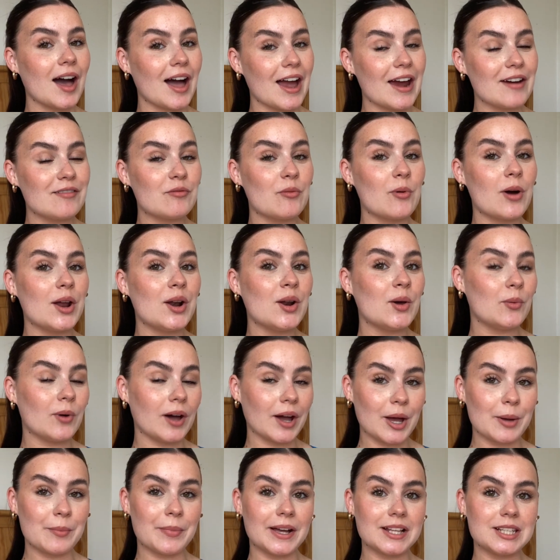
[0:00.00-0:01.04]
Hi everyone,
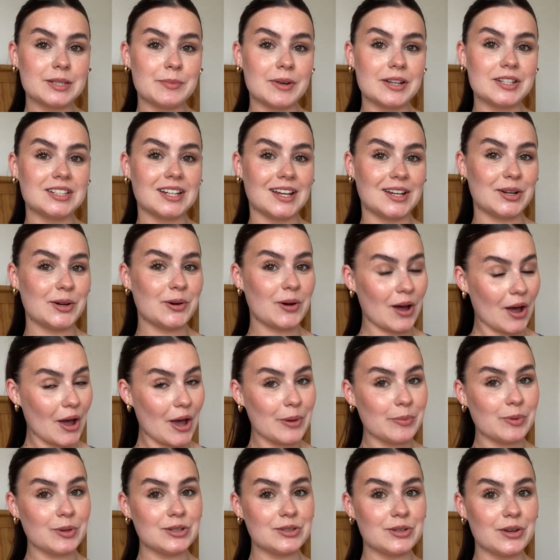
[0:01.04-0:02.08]
welcome back to my channel. I hope
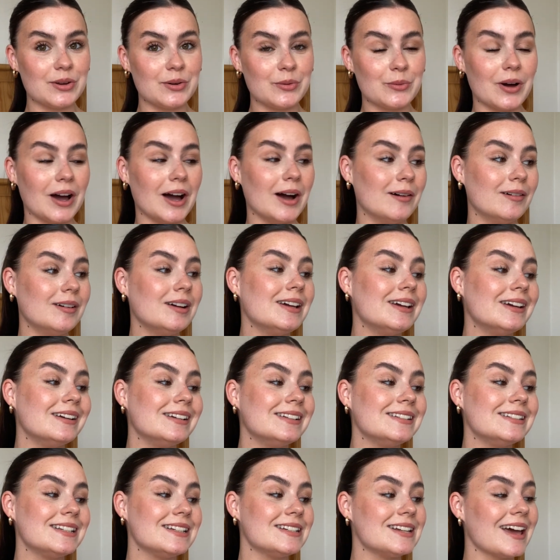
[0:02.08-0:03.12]
you're doing well.
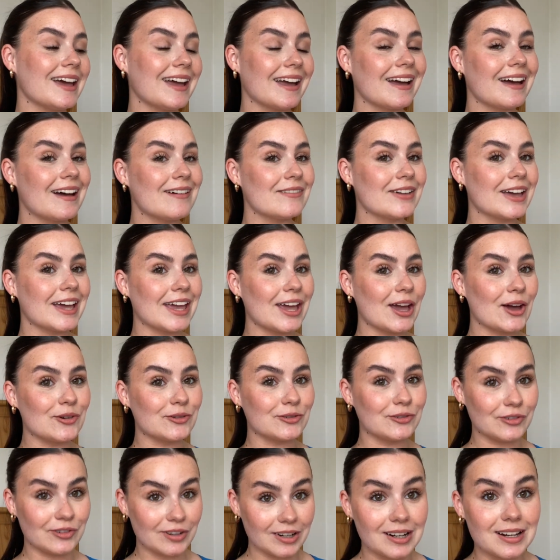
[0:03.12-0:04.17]
Today I have a
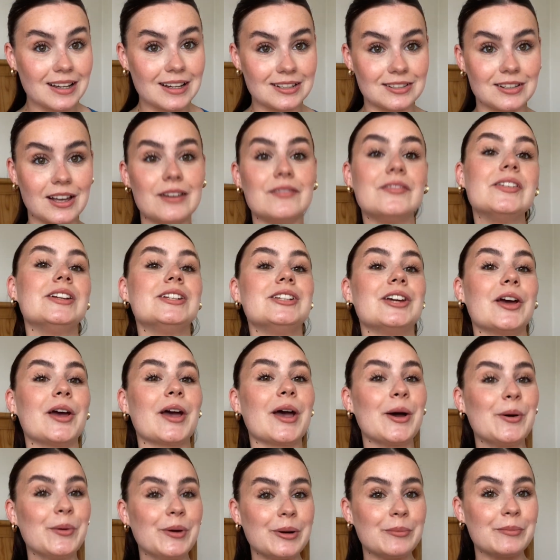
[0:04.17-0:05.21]
really exciting video and
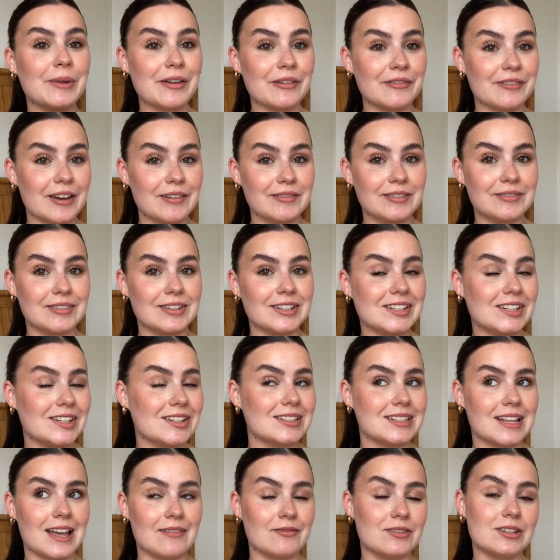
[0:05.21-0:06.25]
one of my favourite videos
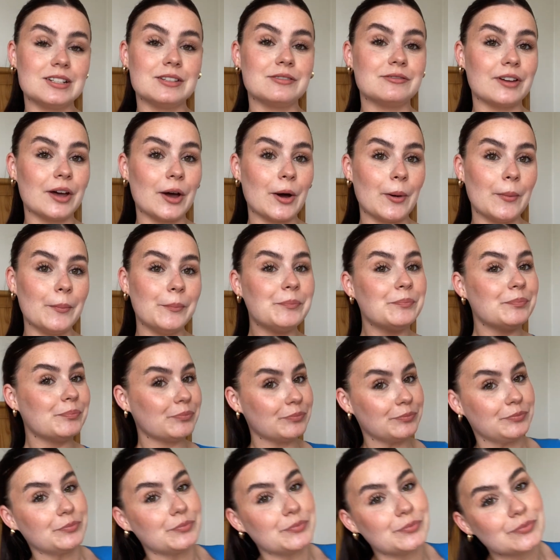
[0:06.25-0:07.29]
ever to film.
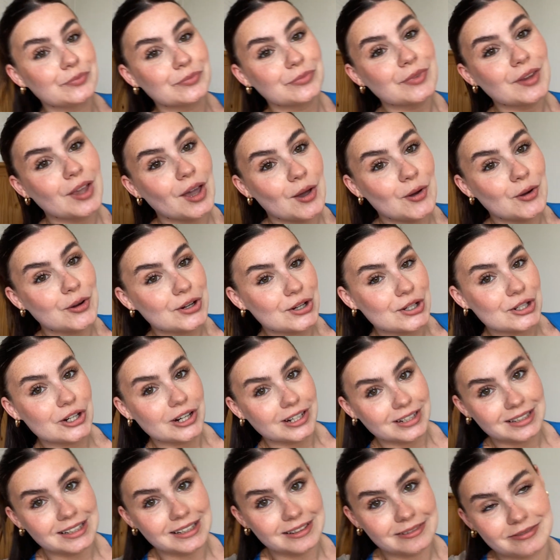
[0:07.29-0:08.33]
I'm going to try
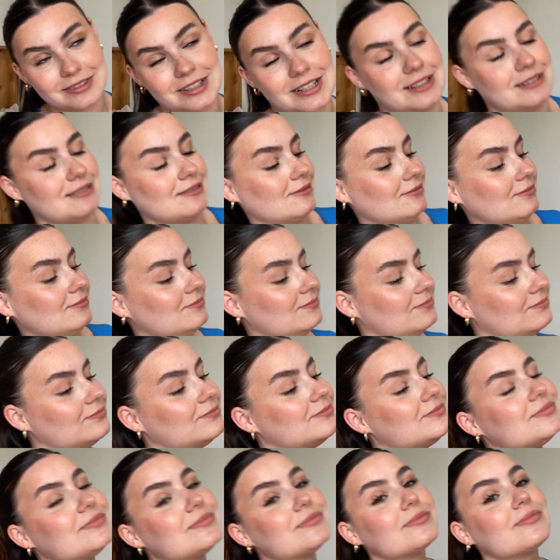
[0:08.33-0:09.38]
and lift
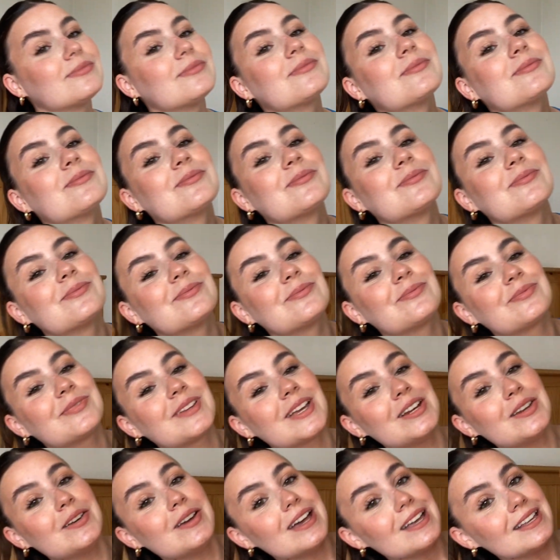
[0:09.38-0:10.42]
it. Can
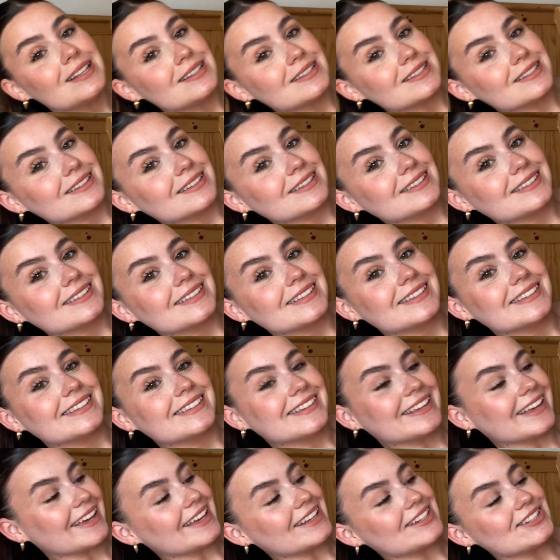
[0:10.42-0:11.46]
you guess?
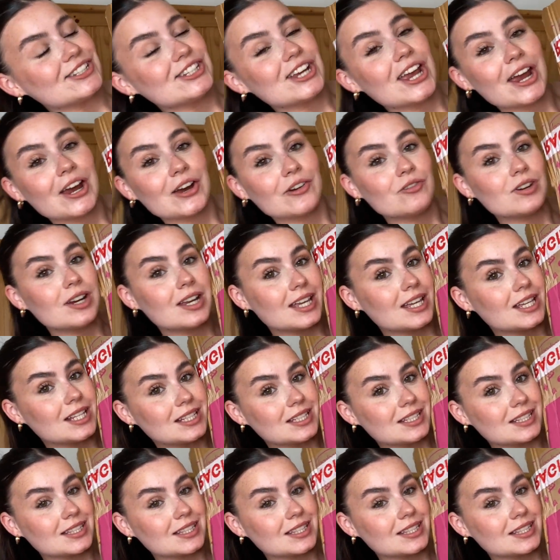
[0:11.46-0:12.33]
Cherryz.